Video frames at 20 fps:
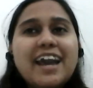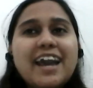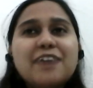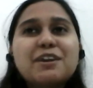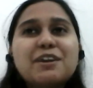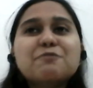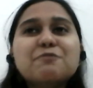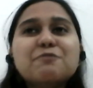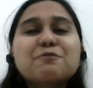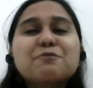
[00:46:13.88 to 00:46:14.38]

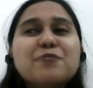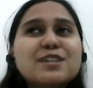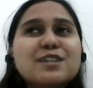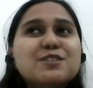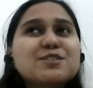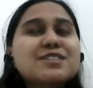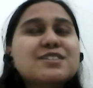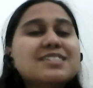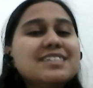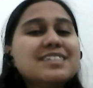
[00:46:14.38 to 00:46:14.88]
I have
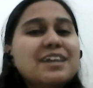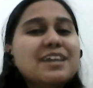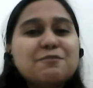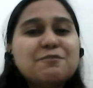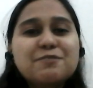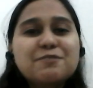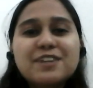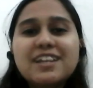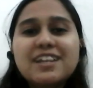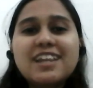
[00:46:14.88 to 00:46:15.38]
went to
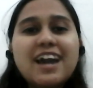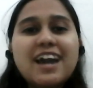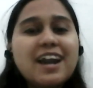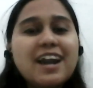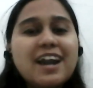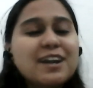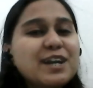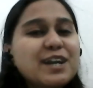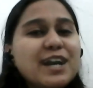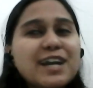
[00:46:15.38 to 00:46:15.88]
several
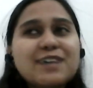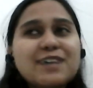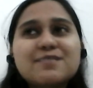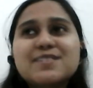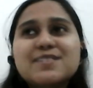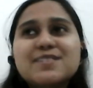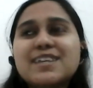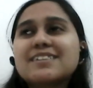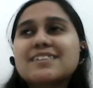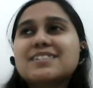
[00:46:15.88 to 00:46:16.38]

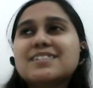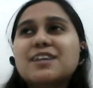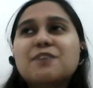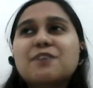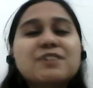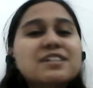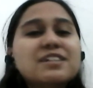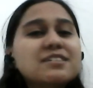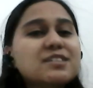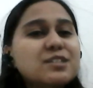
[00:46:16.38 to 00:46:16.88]
archives and
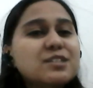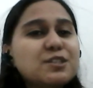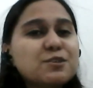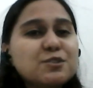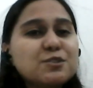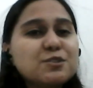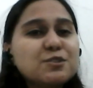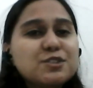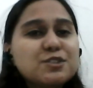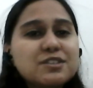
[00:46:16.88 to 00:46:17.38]
several
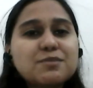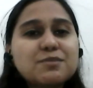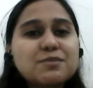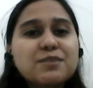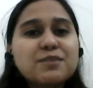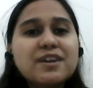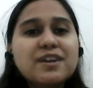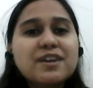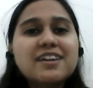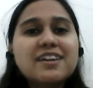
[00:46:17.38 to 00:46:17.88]
institutions
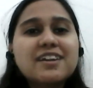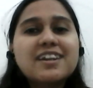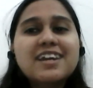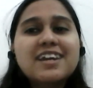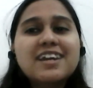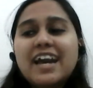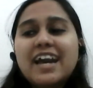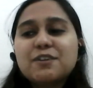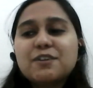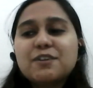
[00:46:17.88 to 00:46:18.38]
where
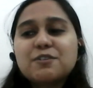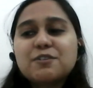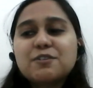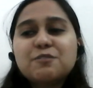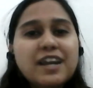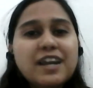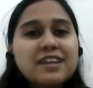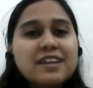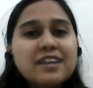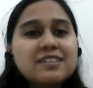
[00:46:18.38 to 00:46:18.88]
I could
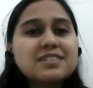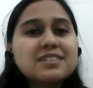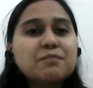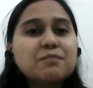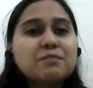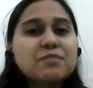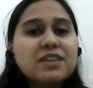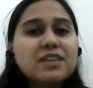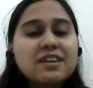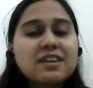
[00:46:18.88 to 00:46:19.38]
find
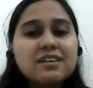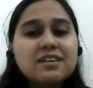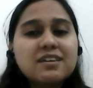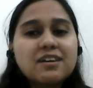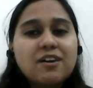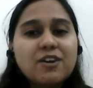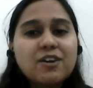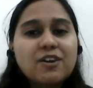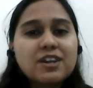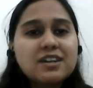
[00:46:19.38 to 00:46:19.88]

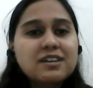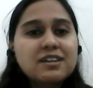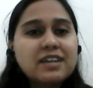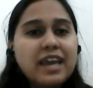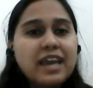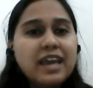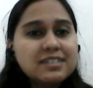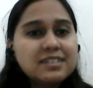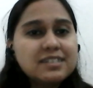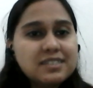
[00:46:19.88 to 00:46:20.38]
something on
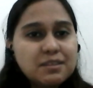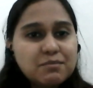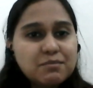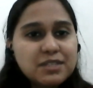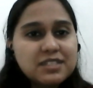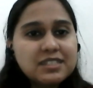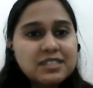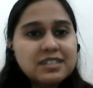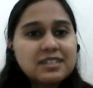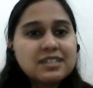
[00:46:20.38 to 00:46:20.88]

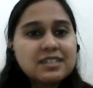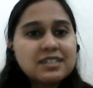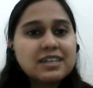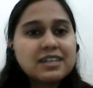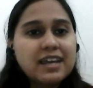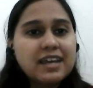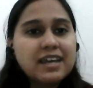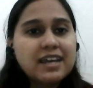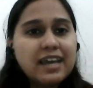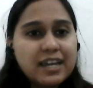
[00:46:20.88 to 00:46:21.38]
anti-Semitic
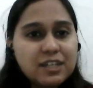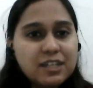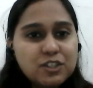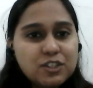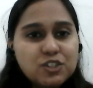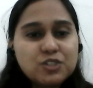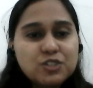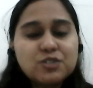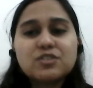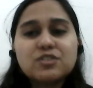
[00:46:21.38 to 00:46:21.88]

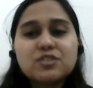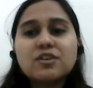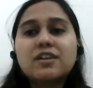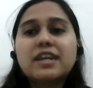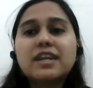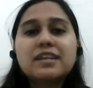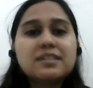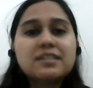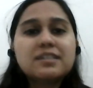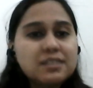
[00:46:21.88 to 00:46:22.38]
attitudes or
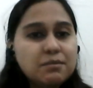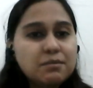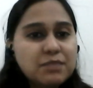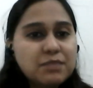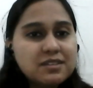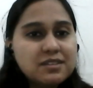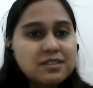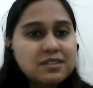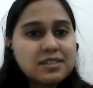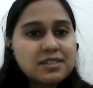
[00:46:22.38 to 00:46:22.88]

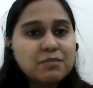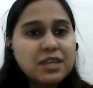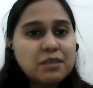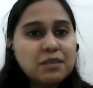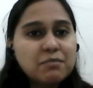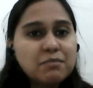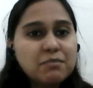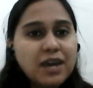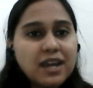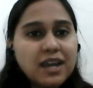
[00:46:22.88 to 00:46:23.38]
anti-Semitism
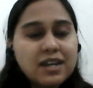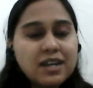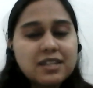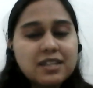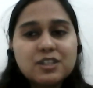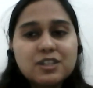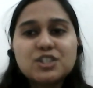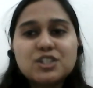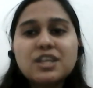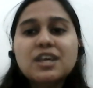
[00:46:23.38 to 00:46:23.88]
in
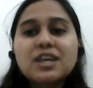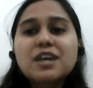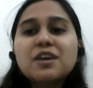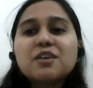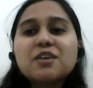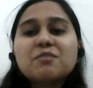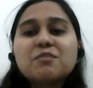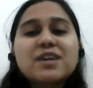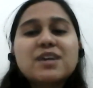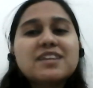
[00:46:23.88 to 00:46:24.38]
Bangladesh.
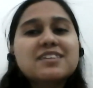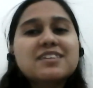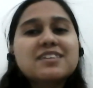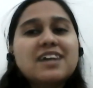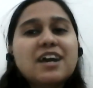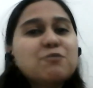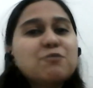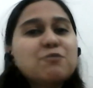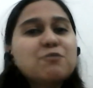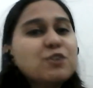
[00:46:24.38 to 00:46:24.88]
But
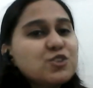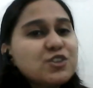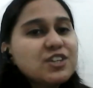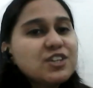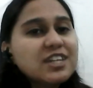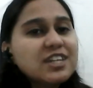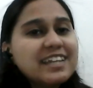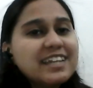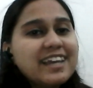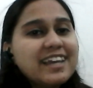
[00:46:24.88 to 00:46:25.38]

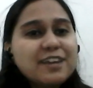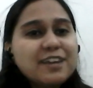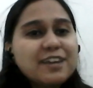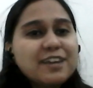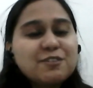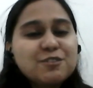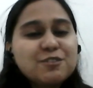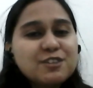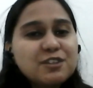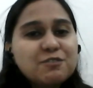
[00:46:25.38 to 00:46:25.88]
unfortunately,
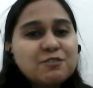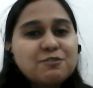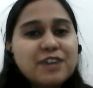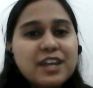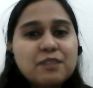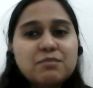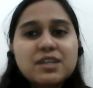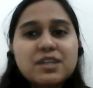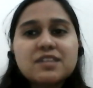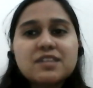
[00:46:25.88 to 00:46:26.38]
I couldn't
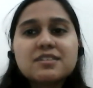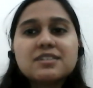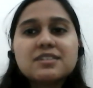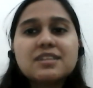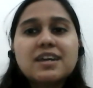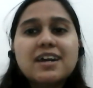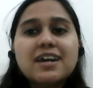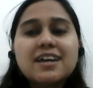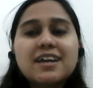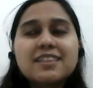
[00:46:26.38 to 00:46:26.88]
find because
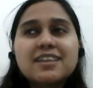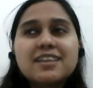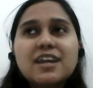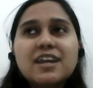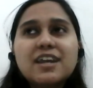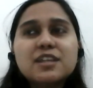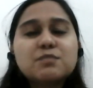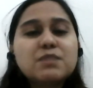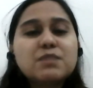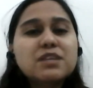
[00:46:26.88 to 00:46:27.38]
there
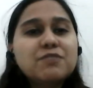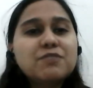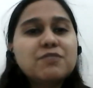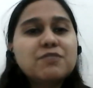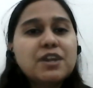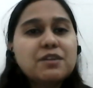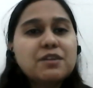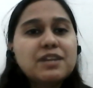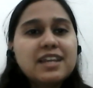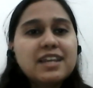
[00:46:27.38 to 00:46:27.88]
has been
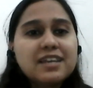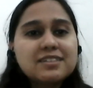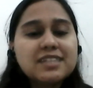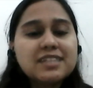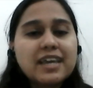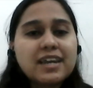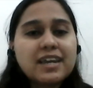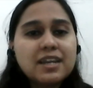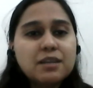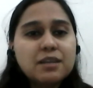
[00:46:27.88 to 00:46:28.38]
very less
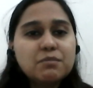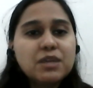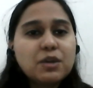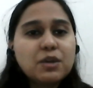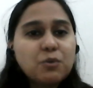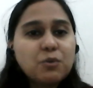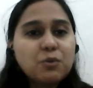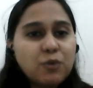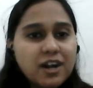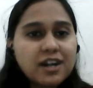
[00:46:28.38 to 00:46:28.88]
academic
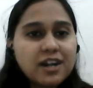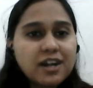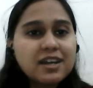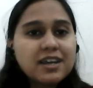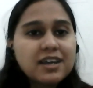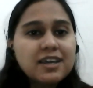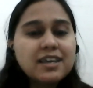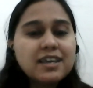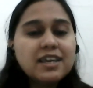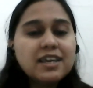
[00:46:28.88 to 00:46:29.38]
work
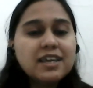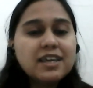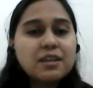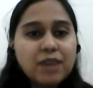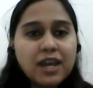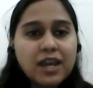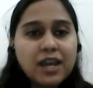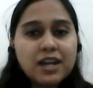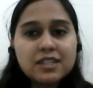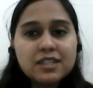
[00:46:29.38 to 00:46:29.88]
in
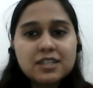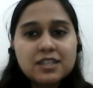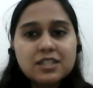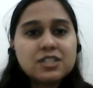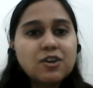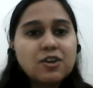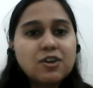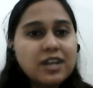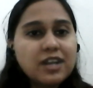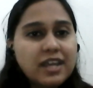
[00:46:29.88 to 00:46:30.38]

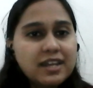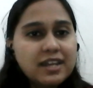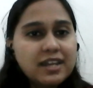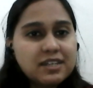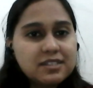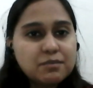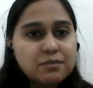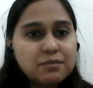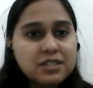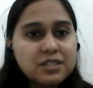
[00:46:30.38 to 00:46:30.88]
Bangladesh on
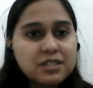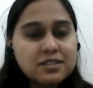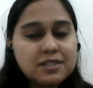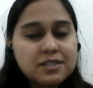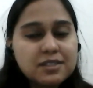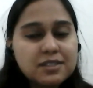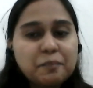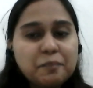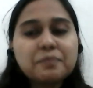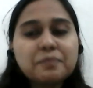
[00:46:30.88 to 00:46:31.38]

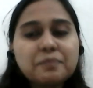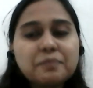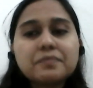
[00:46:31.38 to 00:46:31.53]
anti-Semitism.